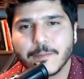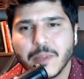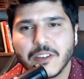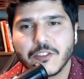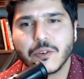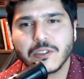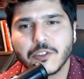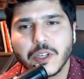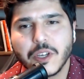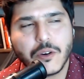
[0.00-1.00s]
Because you
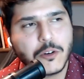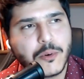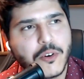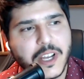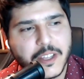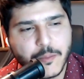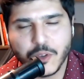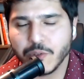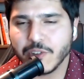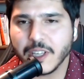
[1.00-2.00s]
also incorporate
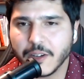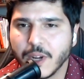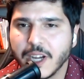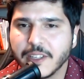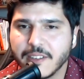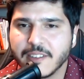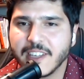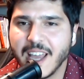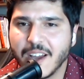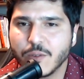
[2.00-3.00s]
music, right, and
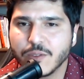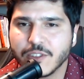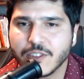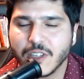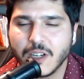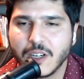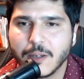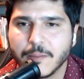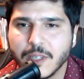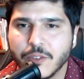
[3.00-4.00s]
sounds
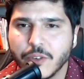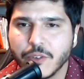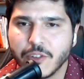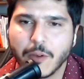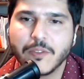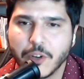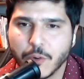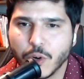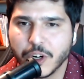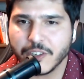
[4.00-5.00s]
into some of your
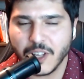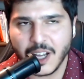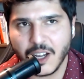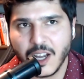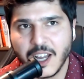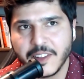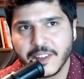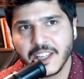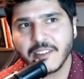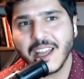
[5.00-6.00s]
work. At
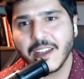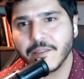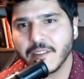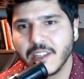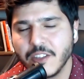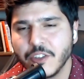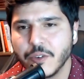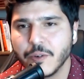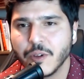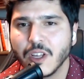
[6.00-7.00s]
least I have seen
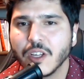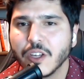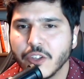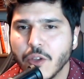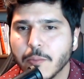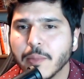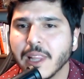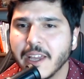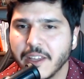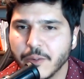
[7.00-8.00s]
you know,
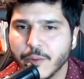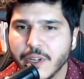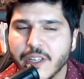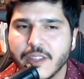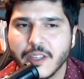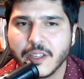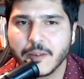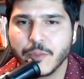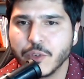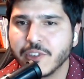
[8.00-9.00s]
playing with
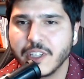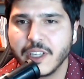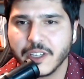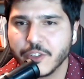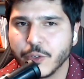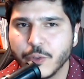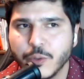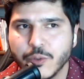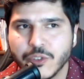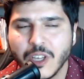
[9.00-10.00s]
music and
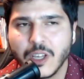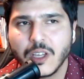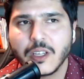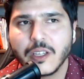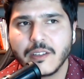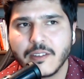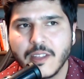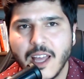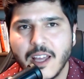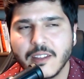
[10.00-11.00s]
tunes. Is
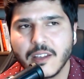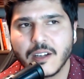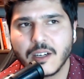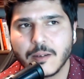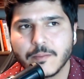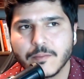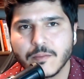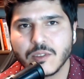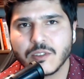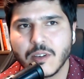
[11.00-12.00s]
that
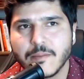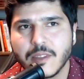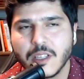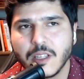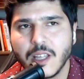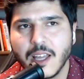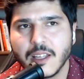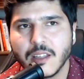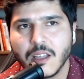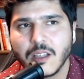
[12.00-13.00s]
something
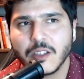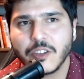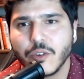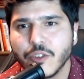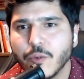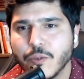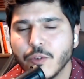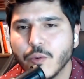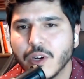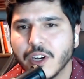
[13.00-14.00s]
that you know you
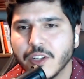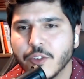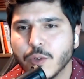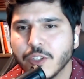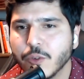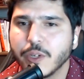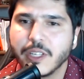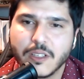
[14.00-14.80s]
were doing